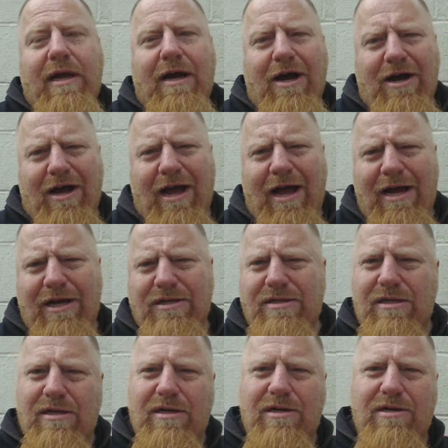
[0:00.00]
uh, has
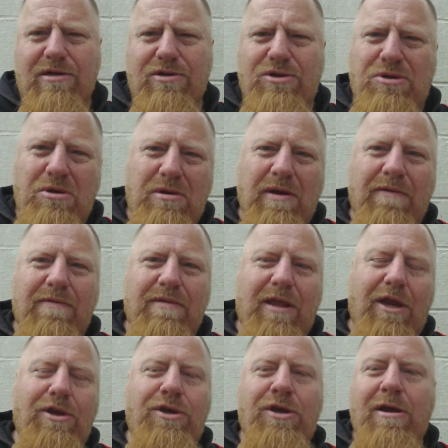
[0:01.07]
uh, two different,
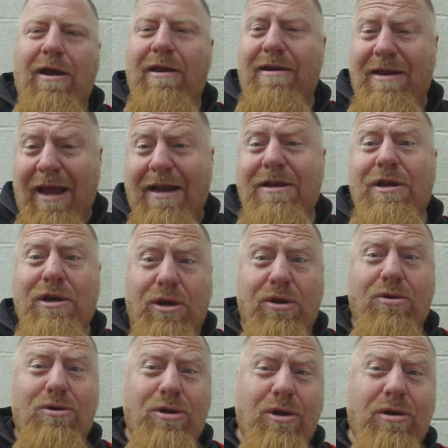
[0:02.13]
they tend to
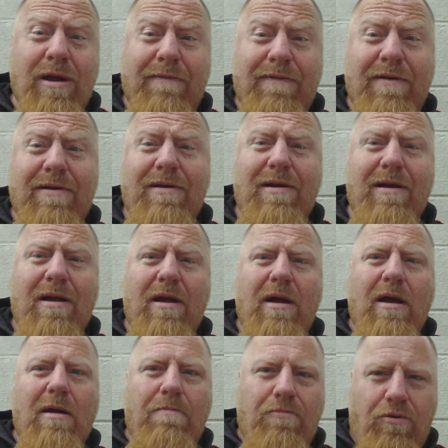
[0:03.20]
do two different
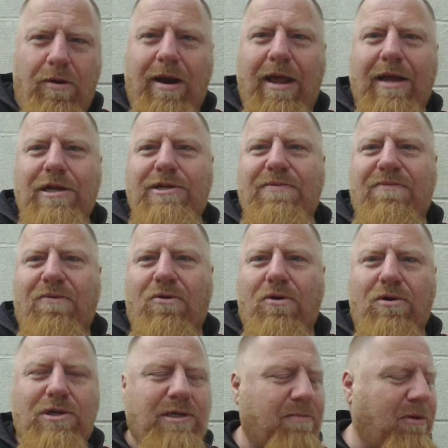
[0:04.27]
printings
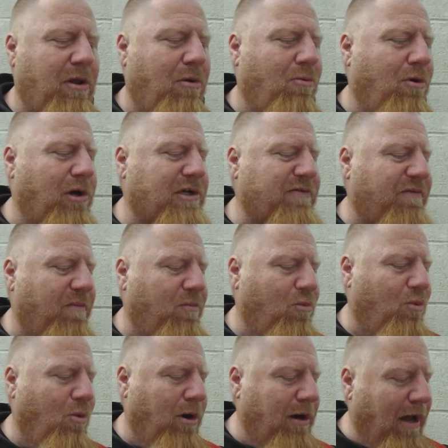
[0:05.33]
for some of their works
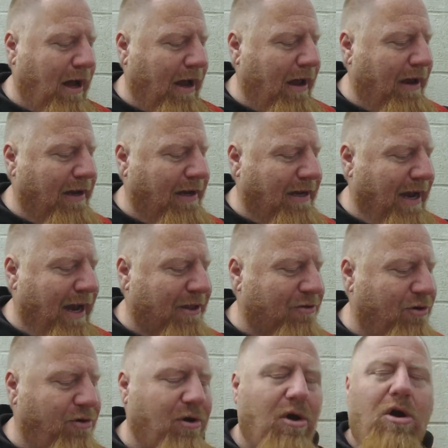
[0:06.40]
from what I
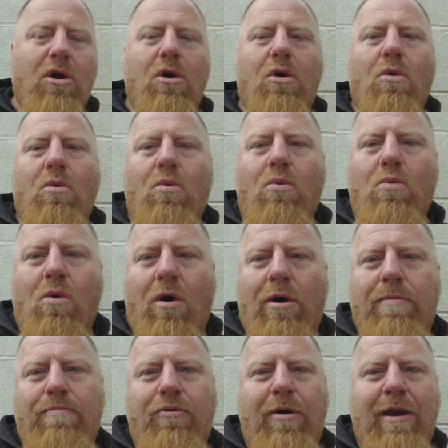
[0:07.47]
gathered.
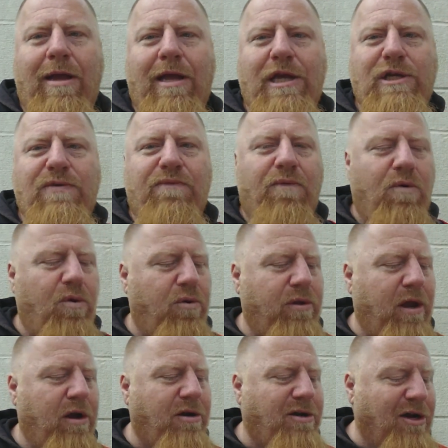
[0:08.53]
One printing is for
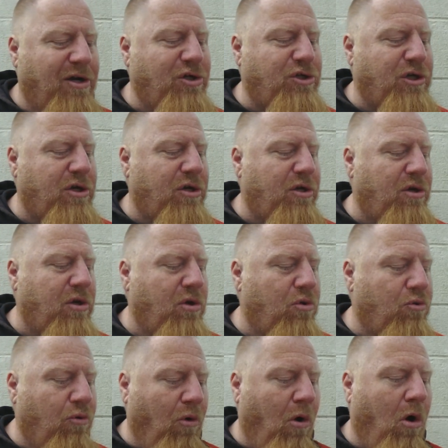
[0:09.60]
their Dungeon
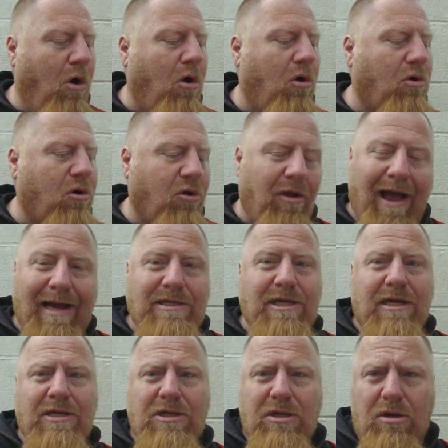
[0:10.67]
Crawl
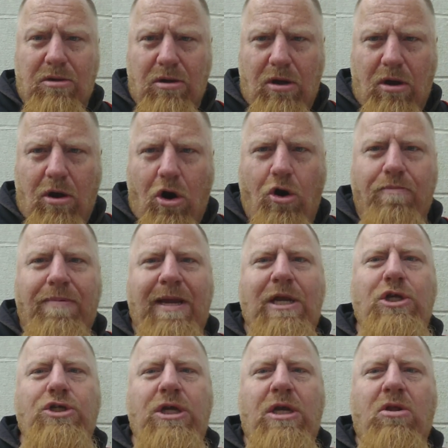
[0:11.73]
Classics R P
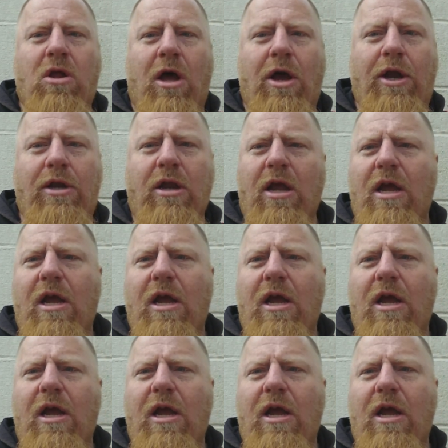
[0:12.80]
G line,